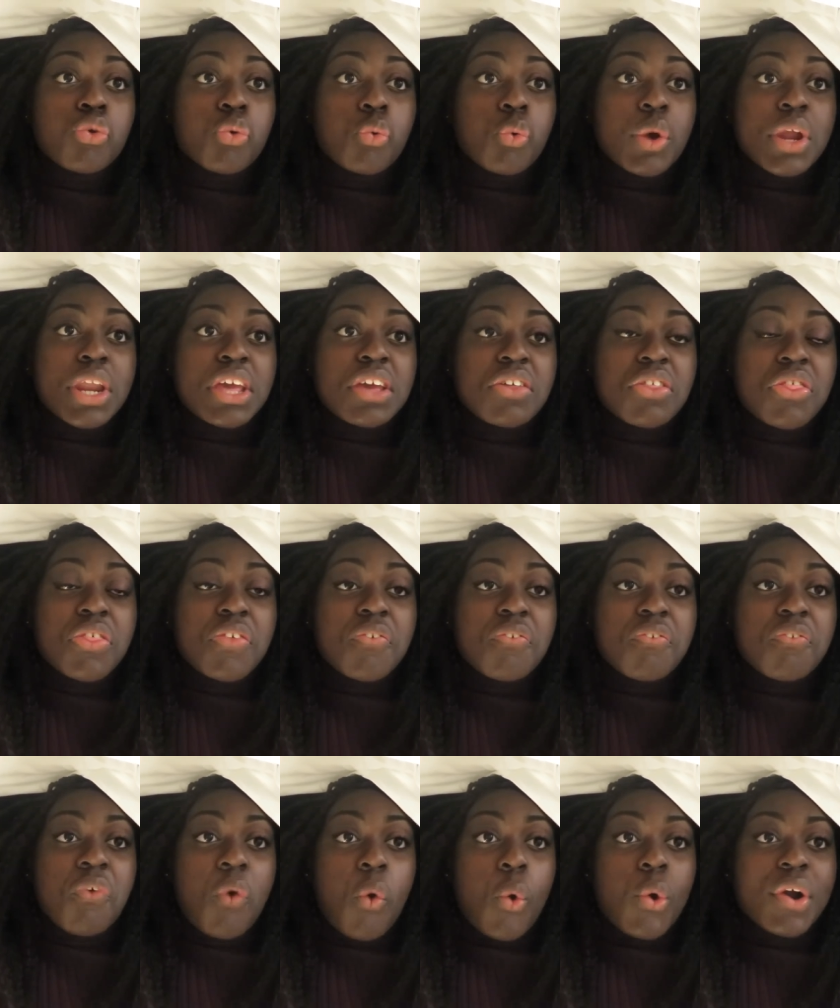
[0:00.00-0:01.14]

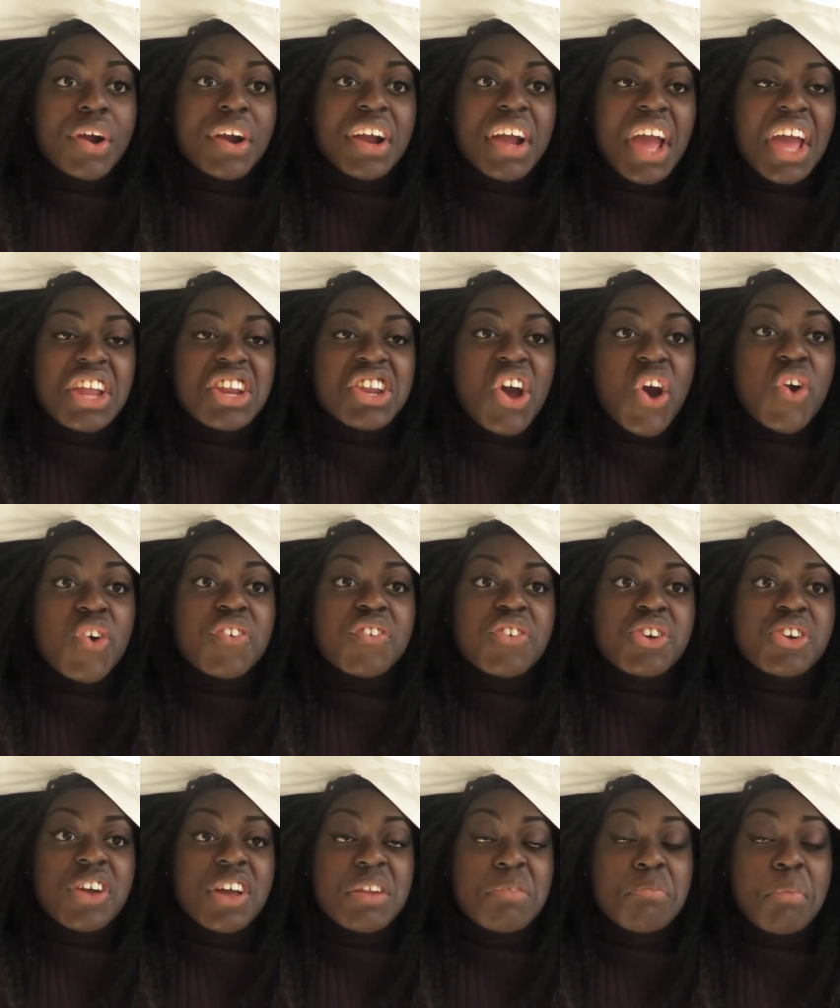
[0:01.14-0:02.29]
24 and
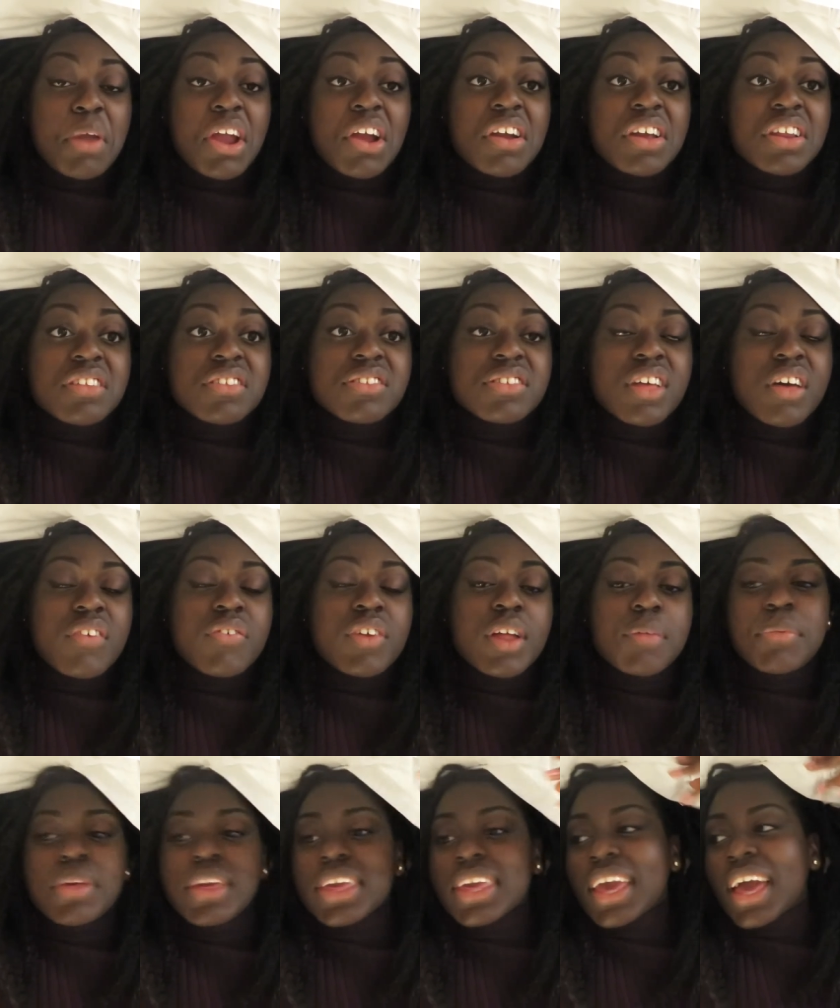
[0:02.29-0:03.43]
over and married and stuff. And
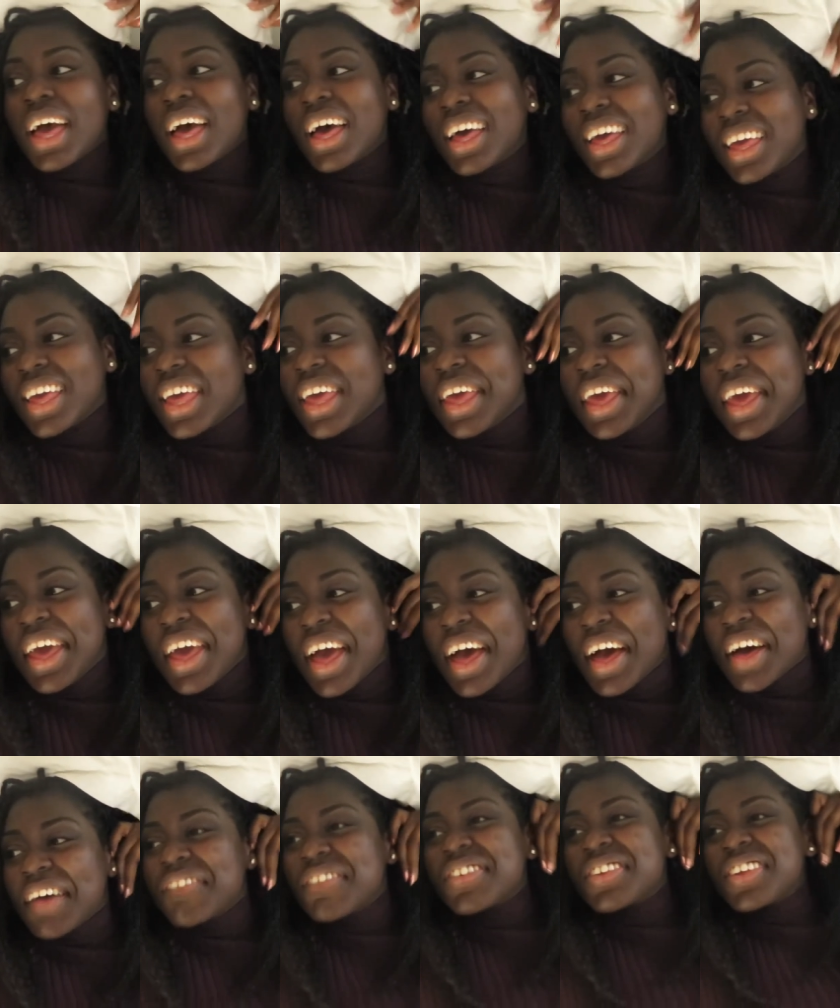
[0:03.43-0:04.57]
I'm like, yeah,
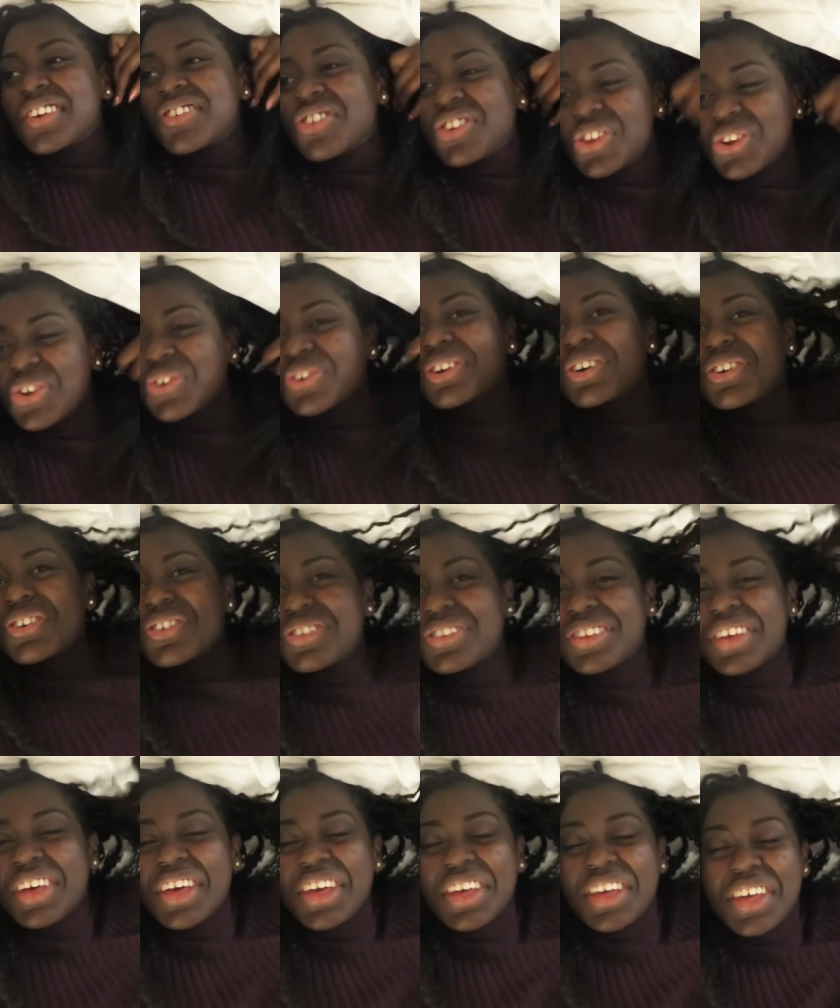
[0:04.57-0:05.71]
um, 16 year old
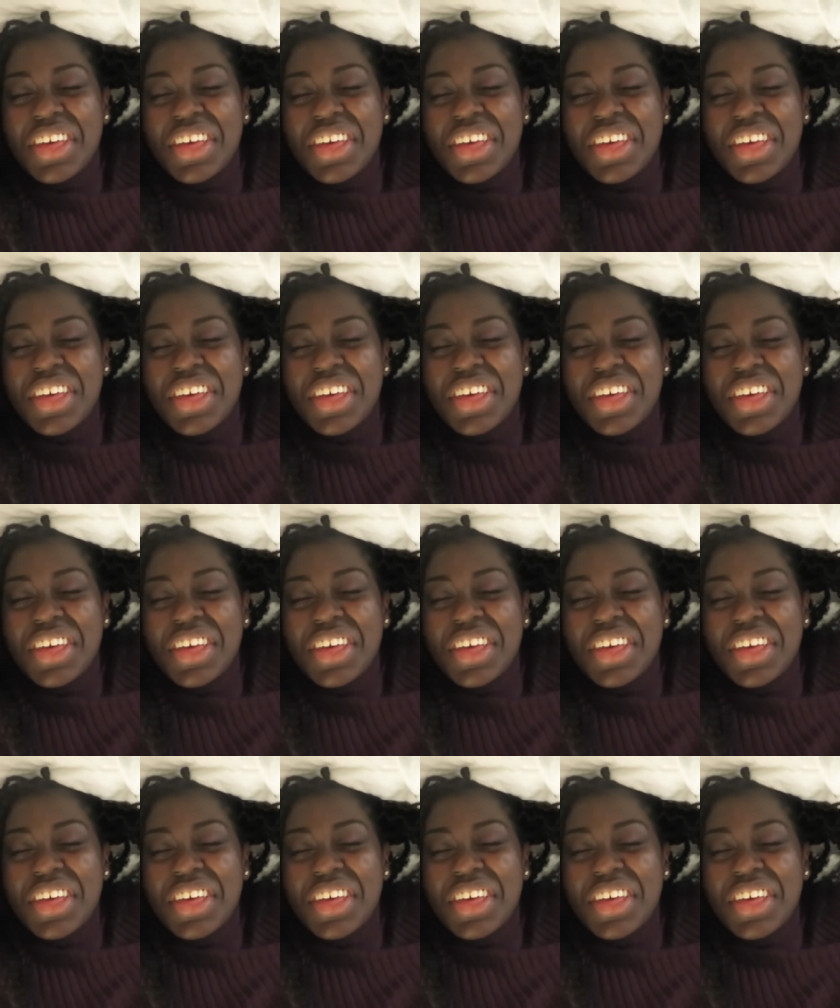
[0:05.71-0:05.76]
girls,